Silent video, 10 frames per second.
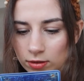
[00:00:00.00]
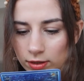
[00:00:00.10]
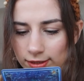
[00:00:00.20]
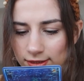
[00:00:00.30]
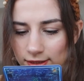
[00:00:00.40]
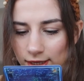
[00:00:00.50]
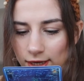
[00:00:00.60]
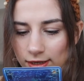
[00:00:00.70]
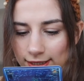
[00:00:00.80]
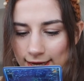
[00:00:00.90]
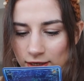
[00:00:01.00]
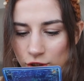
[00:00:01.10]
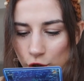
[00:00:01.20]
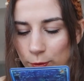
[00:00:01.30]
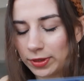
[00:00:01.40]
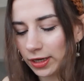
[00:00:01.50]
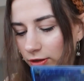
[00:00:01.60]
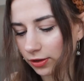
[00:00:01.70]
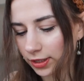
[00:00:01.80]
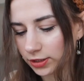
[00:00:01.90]
I see again an opening
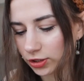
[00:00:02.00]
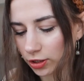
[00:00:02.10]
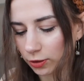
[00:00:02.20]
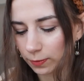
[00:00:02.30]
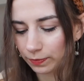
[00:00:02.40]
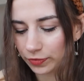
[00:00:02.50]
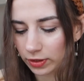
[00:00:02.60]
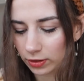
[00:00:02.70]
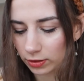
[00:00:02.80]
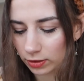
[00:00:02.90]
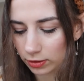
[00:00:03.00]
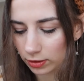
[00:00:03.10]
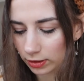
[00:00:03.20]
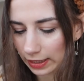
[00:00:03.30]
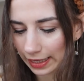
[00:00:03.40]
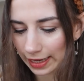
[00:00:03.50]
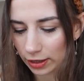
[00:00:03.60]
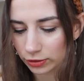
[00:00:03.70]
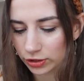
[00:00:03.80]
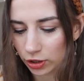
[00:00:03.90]
on this, so the
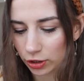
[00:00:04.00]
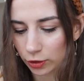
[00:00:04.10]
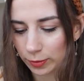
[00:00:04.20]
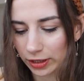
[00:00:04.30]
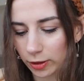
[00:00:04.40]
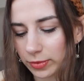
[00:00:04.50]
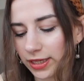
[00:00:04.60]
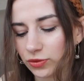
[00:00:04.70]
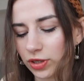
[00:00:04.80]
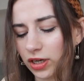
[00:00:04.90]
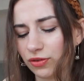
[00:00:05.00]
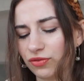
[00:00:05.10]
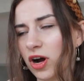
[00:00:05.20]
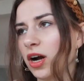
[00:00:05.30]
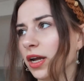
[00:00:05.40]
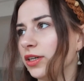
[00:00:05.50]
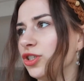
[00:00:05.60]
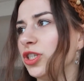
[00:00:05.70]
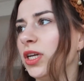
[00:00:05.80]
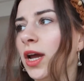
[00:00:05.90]
clouds are opening up. That's really the fog
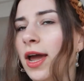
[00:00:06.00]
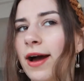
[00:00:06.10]
energy.